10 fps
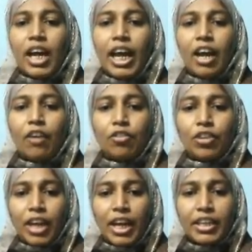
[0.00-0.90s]
I have
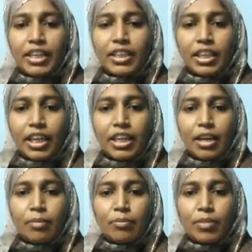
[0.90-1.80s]
to write 3
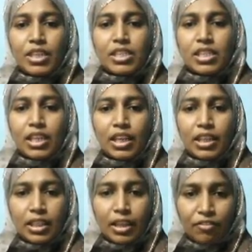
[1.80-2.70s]
numbers
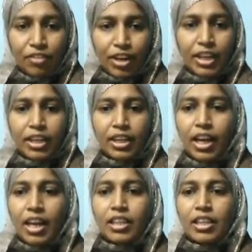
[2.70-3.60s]
in the front
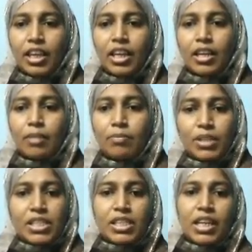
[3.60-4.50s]
and 3
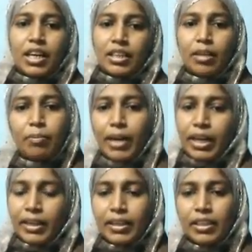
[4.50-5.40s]
numbers at the
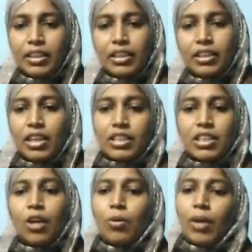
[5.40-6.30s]
back.
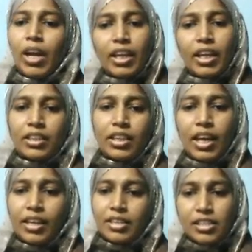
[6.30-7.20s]
That's how I get the
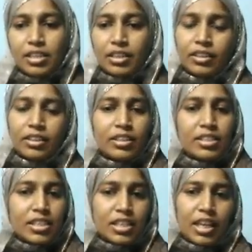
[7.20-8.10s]
answer.
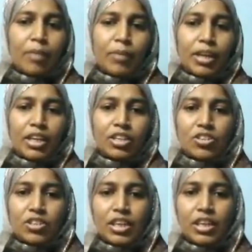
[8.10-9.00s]
Is it clear, my dear
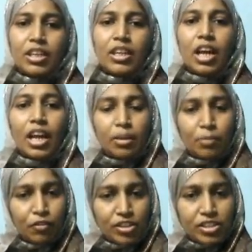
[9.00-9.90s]
children? I
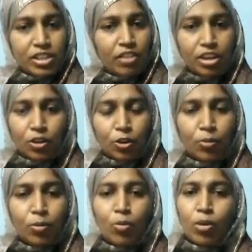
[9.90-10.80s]
repeat for 7
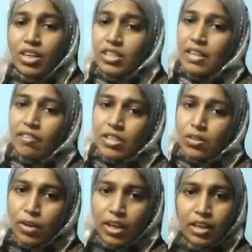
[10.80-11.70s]
cube. What is 7
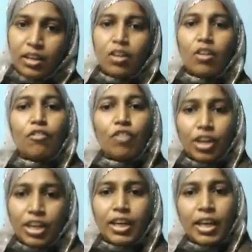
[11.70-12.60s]
squared?
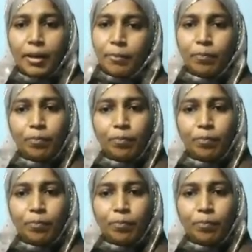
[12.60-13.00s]
49.